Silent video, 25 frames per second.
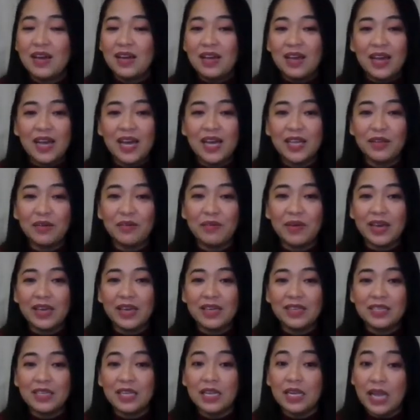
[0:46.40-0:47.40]

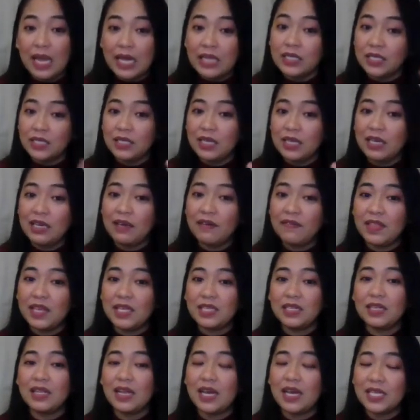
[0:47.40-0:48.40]
Anyways, let's see if
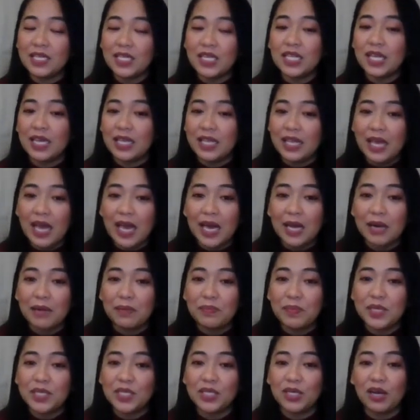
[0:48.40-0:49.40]
this lesson can help
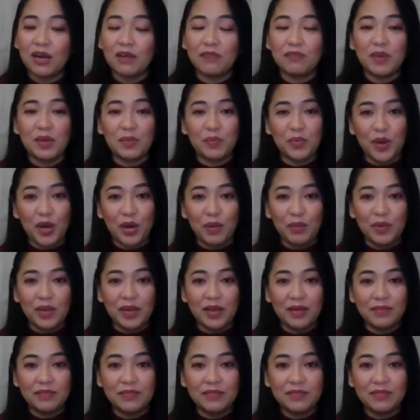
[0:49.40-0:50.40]
me solve my
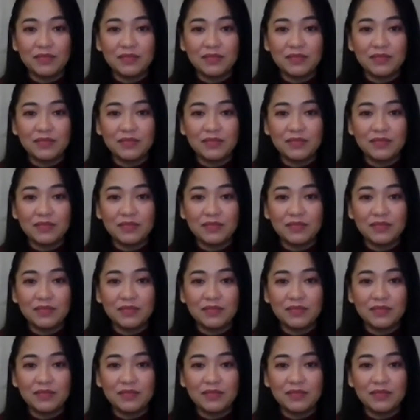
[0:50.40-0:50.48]
problem.